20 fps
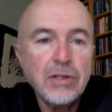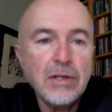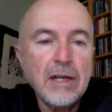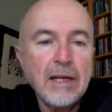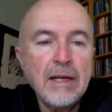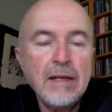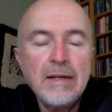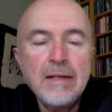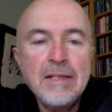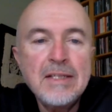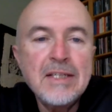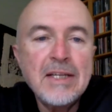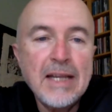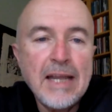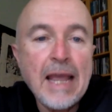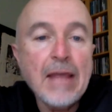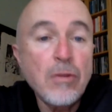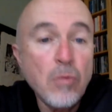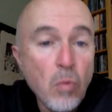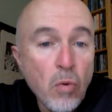and
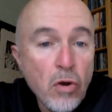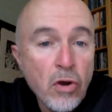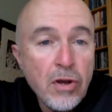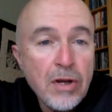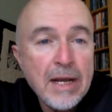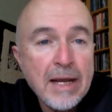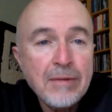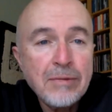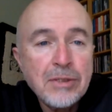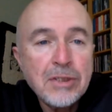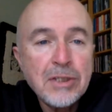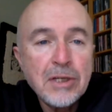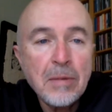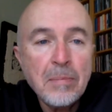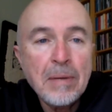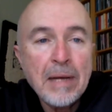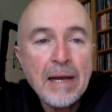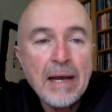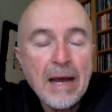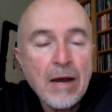get the word out
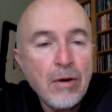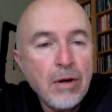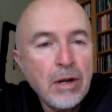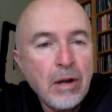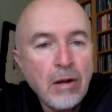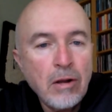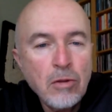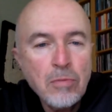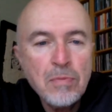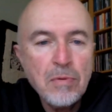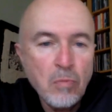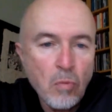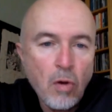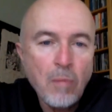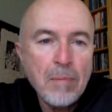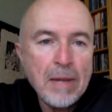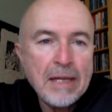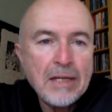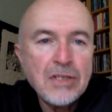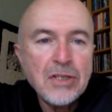about our club and what
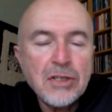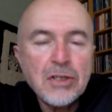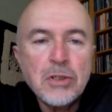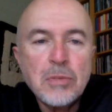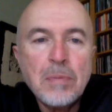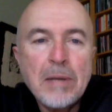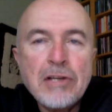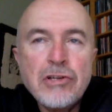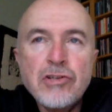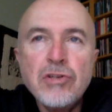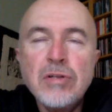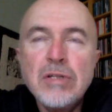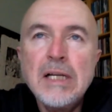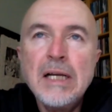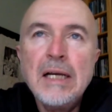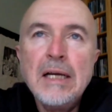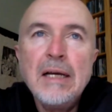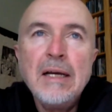makes it special?